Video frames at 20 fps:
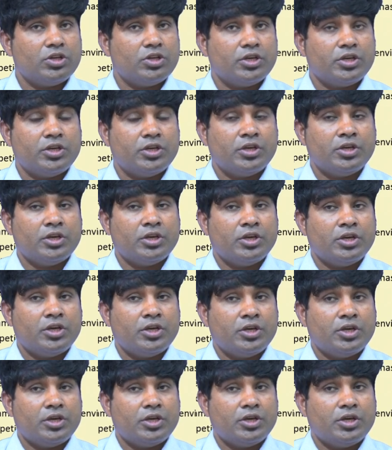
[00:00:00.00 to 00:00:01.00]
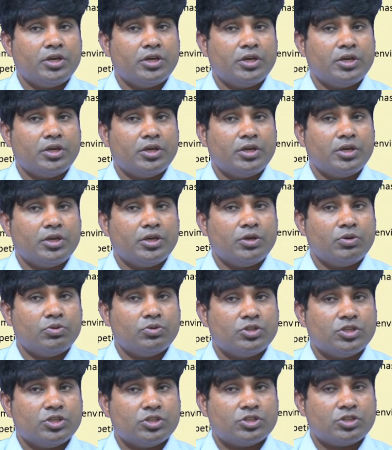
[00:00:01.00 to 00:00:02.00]
be
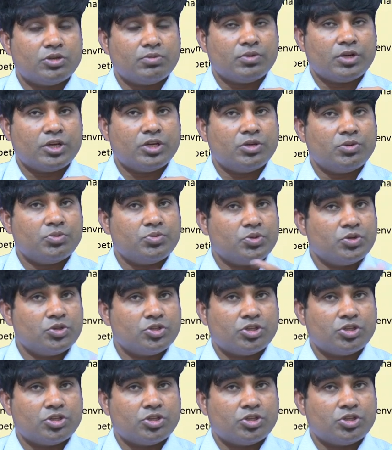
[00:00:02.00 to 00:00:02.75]
using some kind of